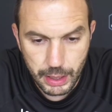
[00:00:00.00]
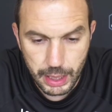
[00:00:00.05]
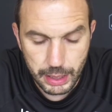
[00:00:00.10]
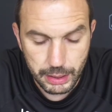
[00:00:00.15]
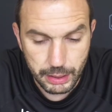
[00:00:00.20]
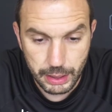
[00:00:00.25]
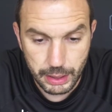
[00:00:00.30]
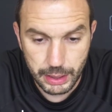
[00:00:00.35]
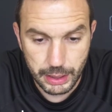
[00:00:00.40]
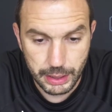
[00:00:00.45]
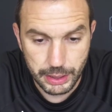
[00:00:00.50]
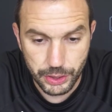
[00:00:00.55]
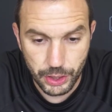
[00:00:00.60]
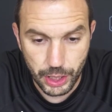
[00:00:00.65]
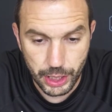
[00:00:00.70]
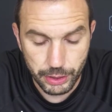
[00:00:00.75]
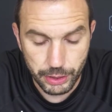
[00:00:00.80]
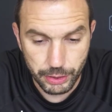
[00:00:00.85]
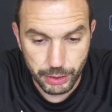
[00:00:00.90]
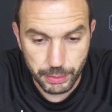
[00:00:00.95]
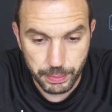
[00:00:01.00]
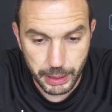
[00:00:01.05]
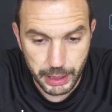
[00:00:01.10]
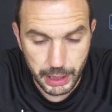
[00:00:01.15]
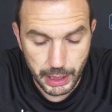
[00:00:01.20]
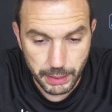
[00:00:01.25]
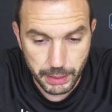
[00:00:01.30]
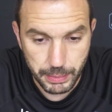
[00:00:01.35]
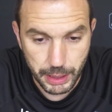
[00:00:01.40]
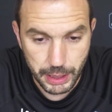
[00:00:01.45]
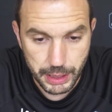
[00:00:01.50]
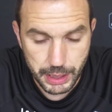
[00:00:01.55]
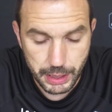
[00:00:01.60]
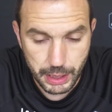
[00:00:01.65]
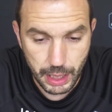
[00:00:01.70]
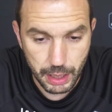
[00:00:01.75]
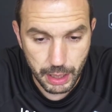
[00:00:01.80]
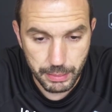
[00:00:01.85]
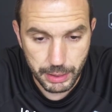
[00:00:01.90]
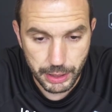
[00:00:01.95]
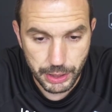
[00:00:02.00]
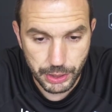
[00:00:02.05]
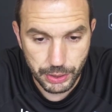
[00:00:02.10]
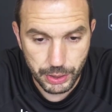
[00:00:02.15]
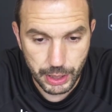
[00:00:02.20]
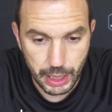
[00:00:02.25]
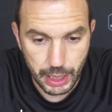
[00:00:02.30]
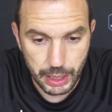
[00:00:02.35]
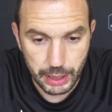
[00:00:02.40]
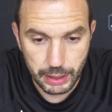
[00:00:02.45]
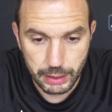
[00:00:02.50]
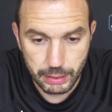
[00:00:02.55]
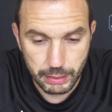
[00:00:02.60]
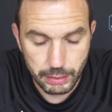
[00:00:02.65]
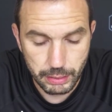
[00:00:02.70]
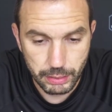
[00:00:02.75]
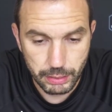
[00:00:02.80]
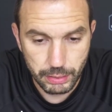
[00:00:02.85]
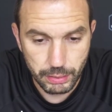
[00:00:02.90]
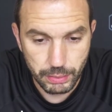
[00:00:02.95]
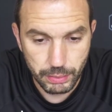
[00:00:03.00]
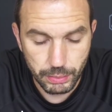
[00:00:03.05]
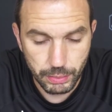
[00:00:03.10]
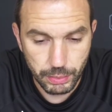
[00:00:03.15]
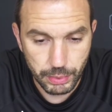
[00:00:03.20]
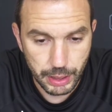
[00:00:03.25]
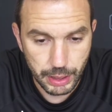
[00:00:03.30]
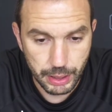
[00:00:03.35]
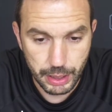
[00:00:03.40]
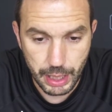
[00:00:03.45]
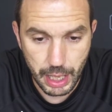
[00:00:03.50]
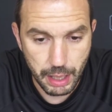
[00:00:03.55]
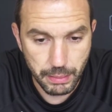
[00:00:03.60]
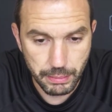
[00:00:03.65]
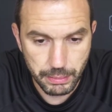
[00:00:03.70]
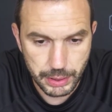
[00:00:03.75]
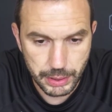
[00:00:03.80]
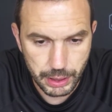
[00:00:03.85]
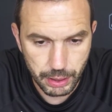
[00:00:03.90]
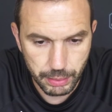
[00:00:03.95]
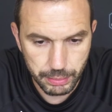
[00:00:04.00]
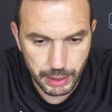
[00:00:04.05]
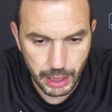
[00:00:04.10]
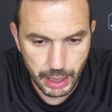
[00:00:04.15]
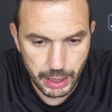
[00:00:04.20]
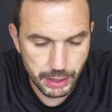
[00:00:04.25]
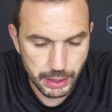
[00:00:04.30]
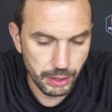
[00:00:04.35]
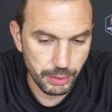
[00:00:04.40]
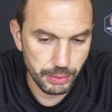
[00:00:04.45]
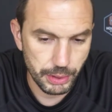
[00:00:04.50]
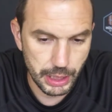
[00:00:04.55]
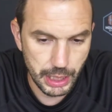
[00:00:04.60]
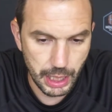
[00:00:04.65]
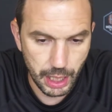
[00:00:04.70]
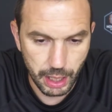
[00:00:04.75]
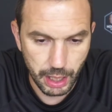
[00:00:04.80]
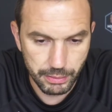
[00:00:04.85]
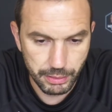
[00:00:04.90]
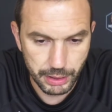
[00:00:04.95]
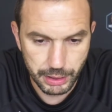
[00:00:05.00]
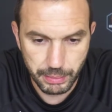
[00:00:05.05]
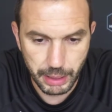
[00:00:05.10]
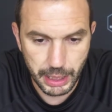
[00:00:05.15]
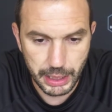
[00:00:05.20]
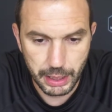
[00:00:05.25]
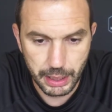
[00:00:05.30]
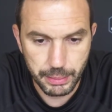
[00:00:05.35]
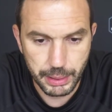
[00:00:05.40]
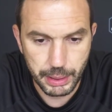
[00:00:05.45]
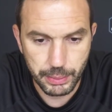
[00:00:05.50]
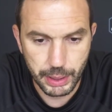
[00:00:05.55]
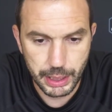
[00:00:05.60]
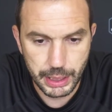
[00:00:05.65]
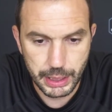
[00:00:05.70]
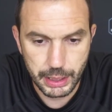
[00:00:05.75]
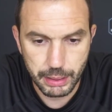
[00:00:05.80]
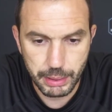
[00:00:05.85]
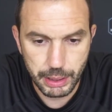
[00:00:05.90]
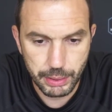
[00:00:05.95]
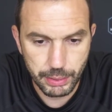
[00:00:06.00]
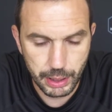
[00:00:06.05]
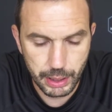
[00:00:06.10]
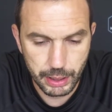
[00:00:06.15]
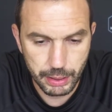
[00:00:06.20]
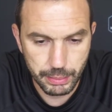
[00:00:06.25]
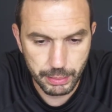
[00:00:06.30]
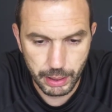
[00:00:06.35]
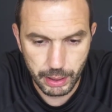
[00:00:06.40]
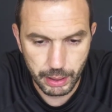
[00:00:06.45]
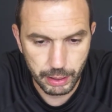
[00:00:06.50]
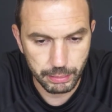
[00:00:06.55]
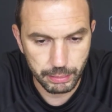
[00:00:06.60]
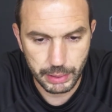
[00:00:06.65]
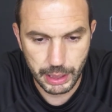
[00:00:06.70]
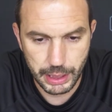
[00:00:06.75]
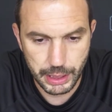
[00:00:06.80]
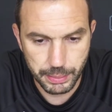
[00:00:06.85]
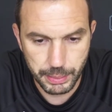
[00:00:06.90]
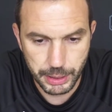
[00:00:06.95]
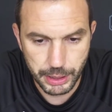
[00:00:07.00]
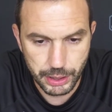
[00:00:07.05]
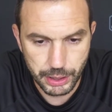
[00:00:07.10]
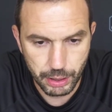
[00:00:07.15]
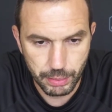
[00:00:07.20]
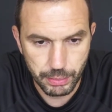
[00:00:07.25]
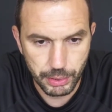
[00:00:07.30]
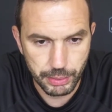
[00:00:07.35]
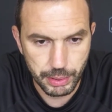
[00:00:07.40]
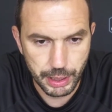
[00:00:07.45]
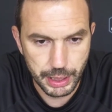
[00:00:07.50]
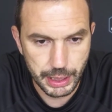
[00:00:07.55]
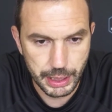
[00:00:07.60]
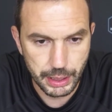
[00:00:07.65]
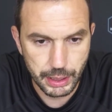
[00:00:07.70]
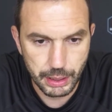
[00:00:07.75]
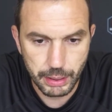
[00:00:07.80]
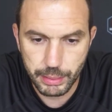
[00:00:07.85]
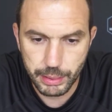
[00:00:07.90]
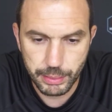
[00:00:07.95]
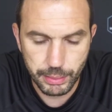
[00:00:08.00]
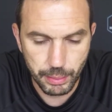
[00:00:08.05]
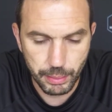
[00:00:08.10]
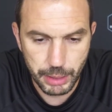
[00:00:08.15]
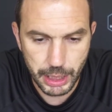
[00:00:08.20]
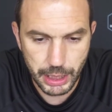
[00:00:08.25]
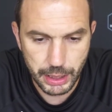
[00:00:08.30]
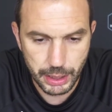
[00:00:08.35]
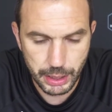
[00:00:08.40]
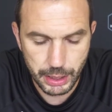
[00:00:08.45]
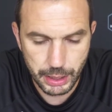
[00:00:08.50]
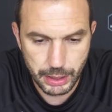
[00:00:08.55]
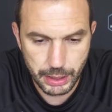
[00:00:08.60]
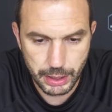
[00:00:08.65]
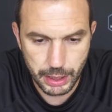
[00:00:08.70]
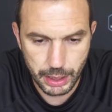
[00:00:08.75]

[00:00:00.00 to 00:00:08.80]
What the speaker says: I think it's trying to spend as much time as you can with them. Sometimes, obviously, I haven't met everyone individually, but there has been some already individual meetings.